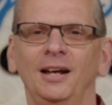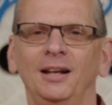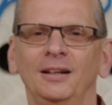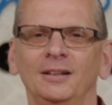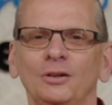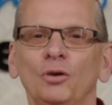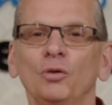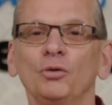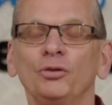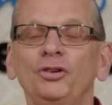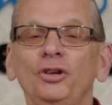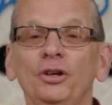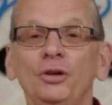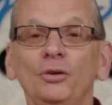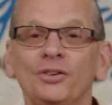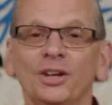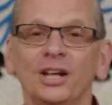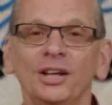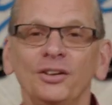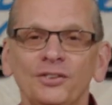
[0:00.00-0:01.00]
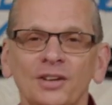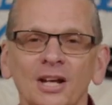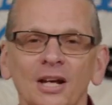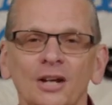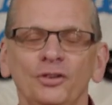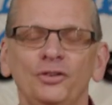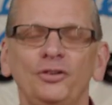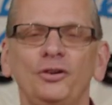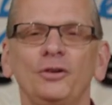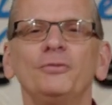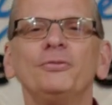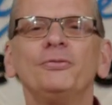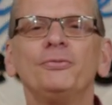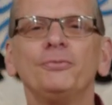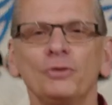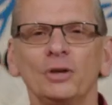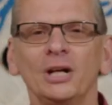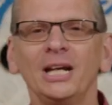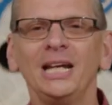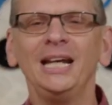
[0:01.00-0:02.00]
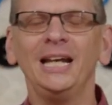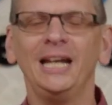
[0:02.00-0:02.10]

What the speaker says: God uses to free